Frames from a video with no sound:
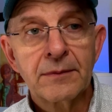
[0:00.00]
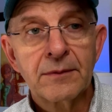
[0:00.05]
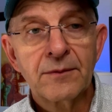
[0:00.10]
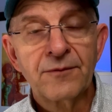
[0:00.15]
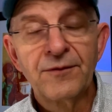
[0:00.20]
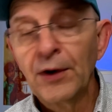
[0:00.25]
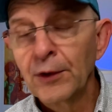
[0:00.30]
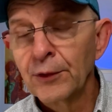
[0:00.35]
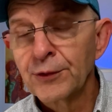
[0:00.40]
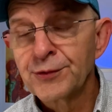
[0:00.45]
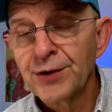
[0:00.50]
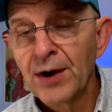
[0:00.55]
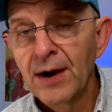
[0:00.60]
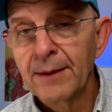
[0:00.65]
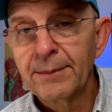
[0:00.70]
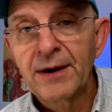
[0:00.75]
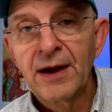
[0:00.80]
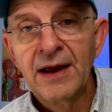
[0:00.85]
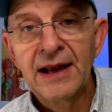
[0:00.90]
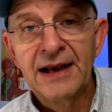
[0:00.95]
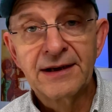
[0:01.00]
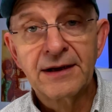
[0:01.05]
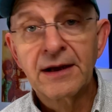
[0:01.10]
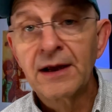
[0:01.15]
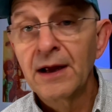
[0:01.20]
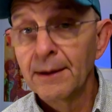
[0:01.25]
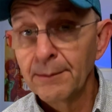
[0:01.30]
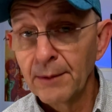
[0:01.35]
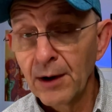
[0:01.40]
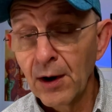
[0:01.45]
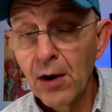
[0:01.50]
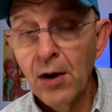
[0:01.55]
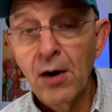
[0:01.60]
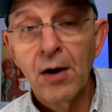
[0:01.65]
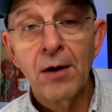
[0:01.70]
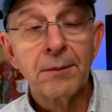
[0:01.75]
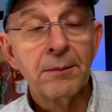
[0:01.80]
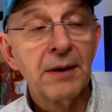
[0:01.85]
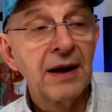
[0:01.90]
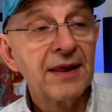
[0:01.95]
Photoshop had come
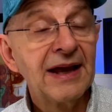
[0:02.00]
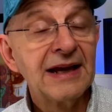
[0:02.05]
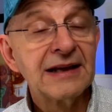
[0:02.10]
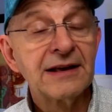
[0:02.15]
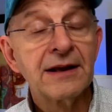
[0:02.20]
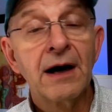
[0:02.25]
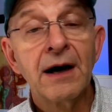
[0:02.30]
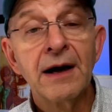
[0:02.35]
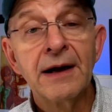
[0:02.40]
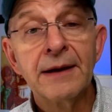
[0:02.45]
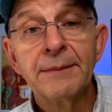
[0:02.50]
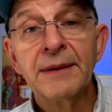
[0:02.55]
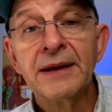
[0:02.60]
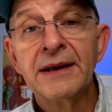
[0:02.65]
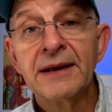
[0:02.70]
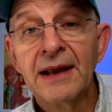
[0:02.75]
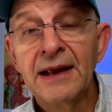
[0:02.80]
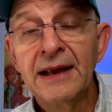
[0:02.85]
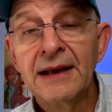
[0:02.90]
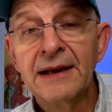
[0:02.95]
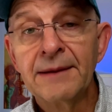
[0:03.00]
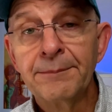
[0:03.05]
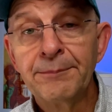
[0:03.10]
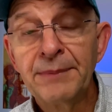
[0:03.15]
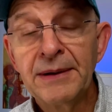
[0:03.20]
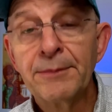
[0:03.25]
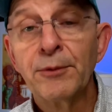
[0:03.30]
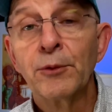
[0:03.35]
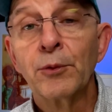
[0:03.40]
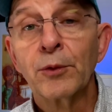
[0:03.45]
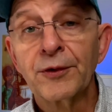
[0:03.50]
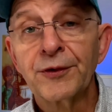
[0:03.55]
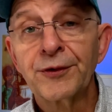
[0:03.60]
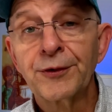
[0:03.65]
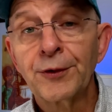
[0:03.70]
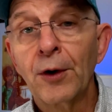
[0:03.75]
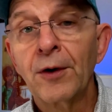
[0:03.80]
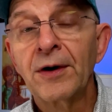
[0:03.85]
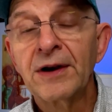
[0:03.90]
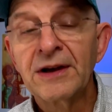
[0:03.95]
along by that time, and people were
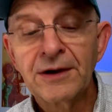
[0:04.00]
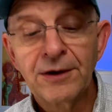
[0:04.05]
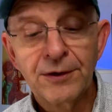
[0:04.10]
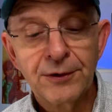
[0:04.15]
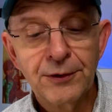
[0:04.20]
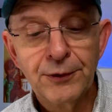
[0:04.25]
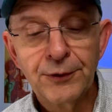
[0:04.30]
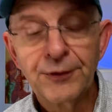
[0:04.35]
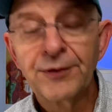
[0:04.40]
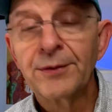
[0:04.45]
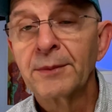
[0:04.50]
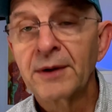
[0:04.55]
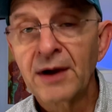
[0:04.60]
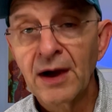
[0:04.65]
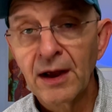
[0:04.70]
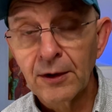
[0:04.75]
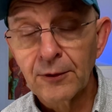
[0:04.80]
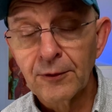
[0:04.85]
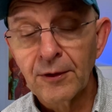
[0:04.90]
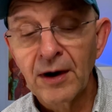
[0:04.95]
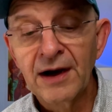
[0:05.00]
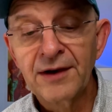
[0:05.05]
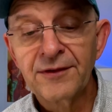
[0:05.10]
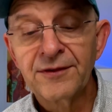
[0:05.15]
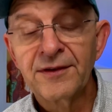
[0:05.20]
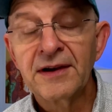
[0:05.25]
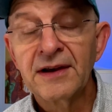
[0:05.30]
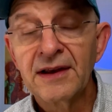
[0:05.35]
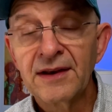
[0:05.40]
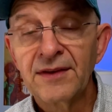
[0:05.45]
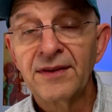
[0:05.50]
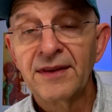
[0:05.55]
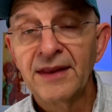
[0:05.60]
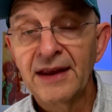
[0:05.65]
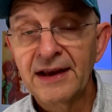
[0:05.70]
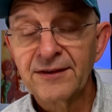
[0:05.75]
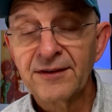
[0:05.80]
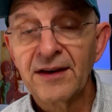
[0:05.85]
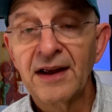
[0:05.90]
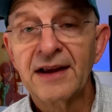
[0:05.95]
starting to do some colorizing and
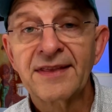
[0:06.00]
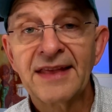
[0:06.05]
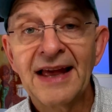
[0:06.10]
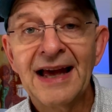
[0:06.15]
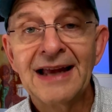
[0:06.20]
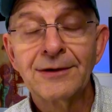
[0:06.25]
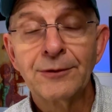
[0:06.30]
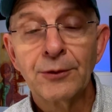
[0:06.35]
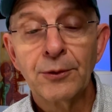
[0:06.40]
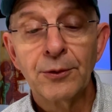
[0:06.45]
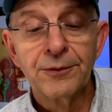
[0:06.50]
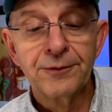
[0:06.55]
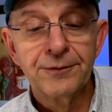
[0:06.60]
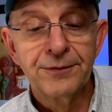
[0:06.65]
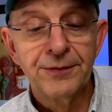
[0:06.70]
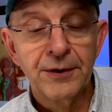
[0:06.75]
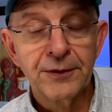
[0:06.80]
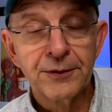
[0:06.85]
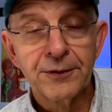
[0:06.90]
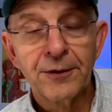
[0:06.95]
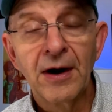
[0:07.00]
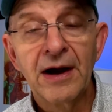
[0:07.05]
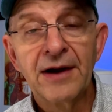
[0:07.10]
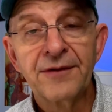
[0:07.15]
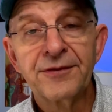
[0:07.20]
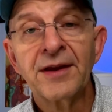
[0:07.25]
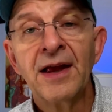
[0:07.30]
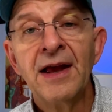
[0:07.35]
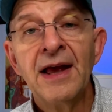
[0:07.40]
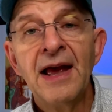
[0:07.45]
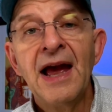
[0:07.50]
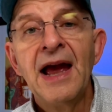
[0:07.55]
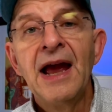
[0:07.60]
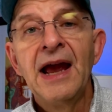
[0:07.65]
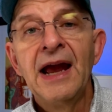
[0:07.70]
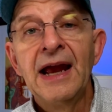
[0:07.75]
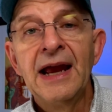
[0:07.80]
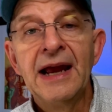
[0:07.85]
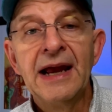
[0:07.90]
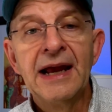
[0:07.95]
things like that to old photographs.
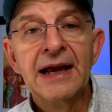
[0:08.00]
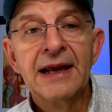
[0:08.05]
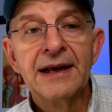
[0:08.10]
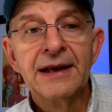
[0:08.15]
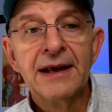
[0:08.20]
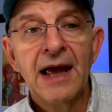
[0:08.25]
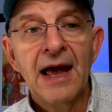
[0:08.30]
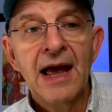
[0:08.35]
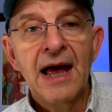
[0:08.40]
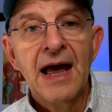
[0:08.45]
And